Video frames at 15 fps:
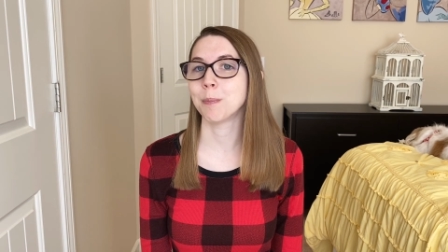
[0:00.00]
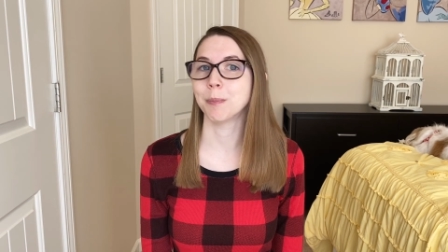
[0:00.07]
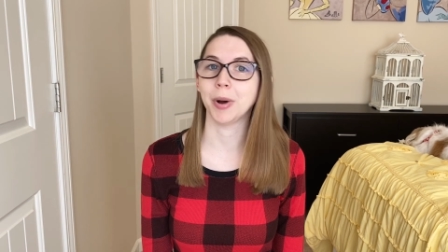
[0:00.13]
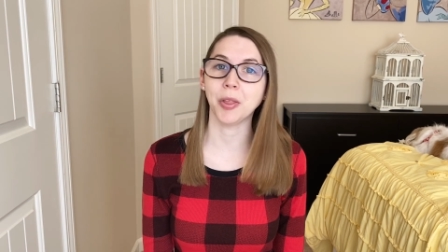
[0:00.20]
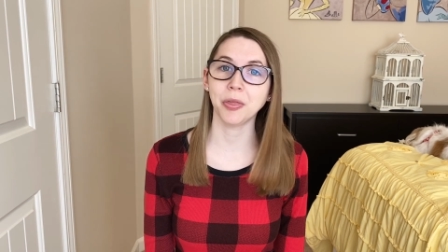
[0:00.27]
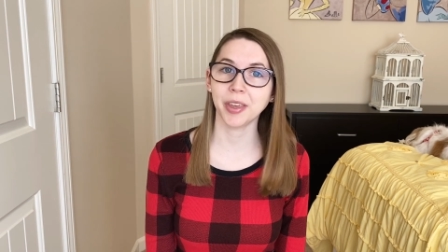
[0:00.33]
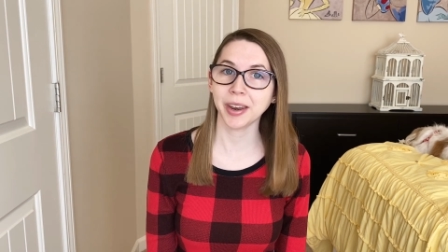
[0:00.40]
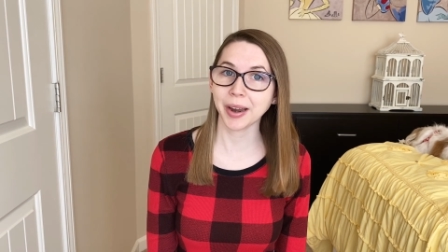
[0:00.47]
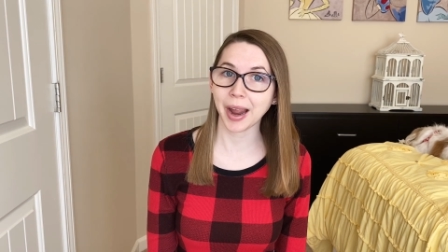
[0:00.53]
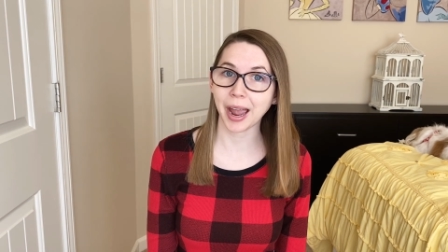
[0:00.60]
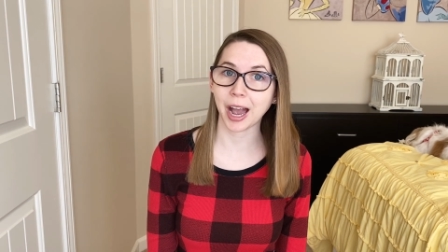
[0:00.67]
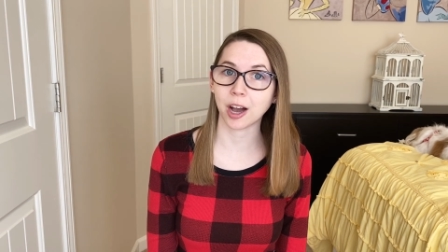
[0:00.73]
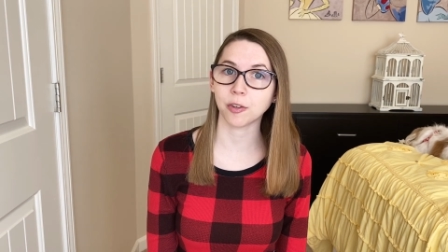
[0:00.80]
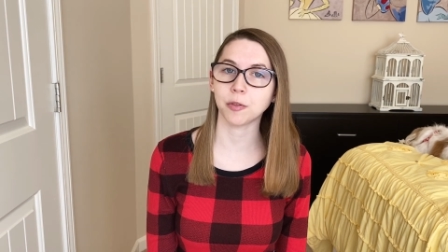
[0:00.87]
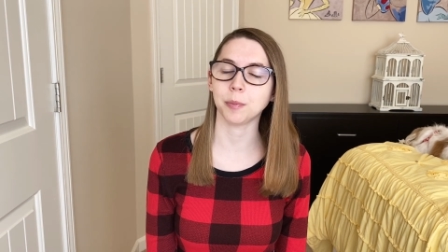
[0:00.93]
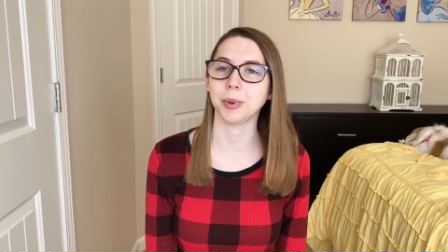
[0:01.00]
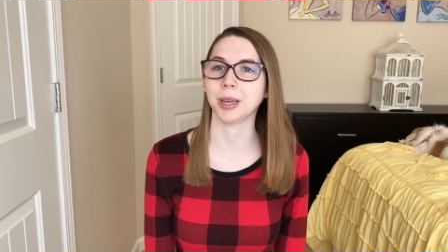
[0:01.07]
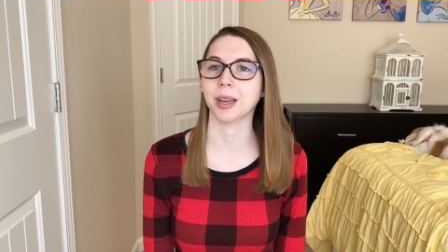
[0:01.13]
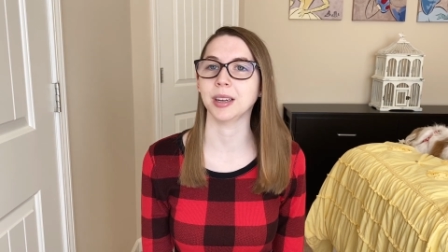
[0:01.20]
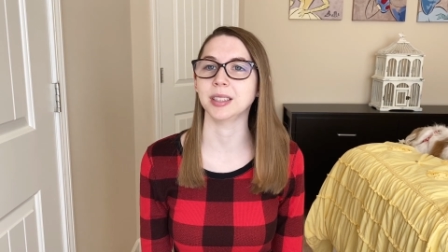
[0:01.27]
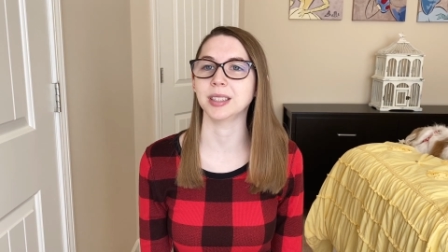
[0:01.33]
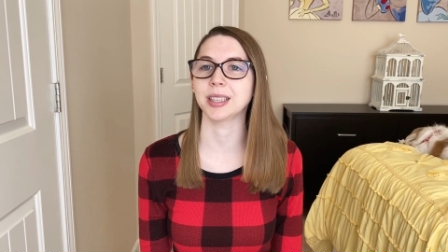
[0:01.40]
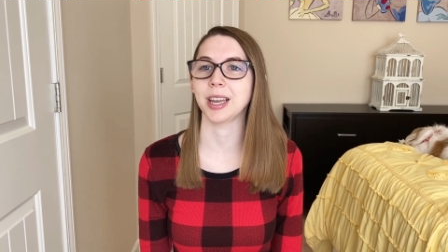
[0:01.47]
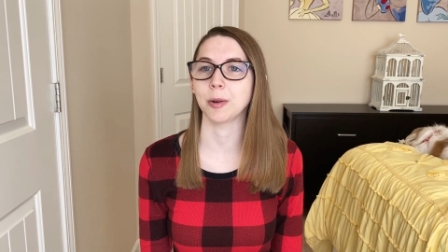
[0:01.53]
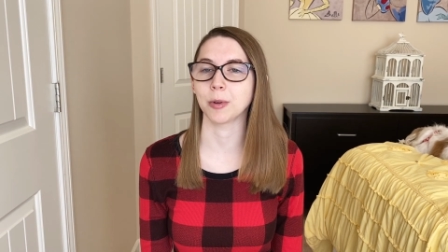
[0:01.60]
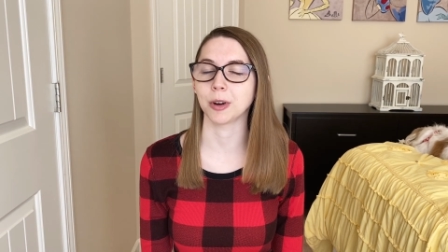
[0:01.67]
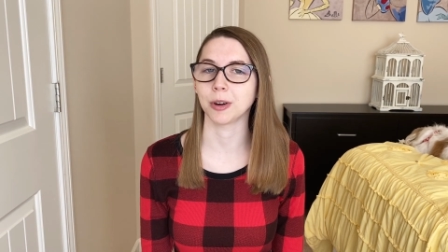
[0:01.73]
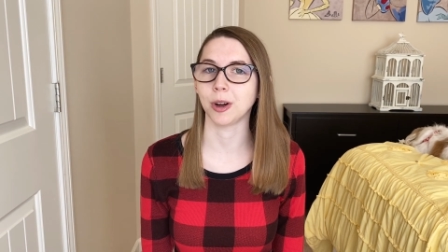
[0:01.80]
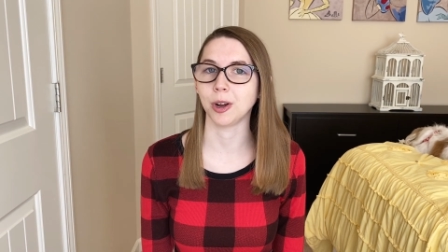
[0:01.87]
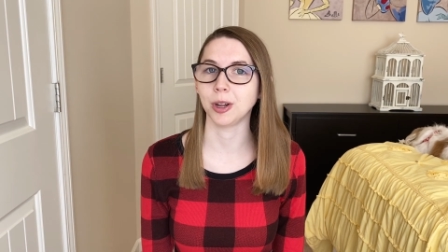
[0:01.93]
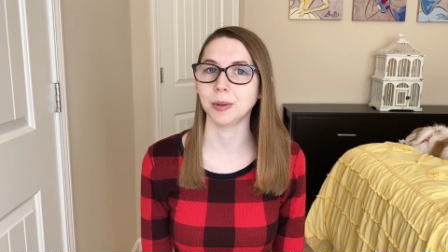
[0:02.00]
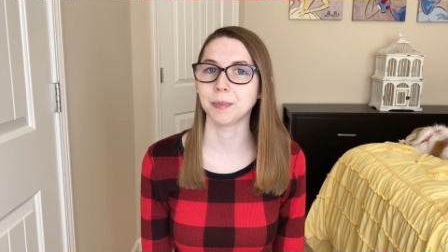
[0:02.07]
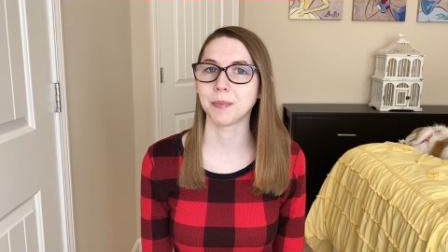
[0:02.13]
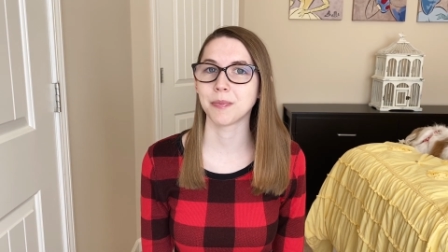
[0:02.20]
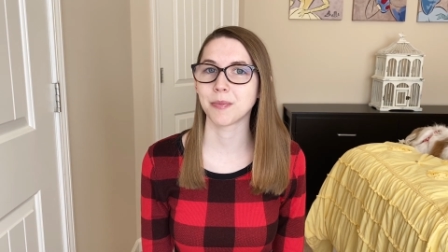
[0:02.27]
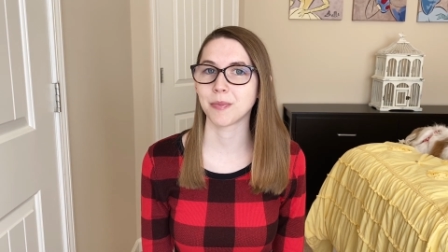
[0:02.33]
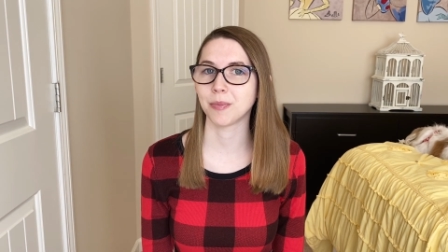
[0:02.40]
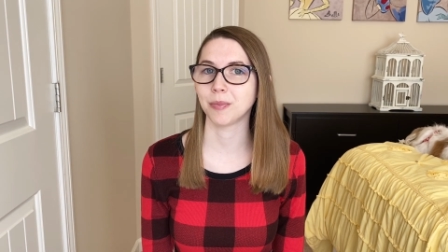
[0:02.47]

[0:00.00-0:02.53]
month and a half because they were all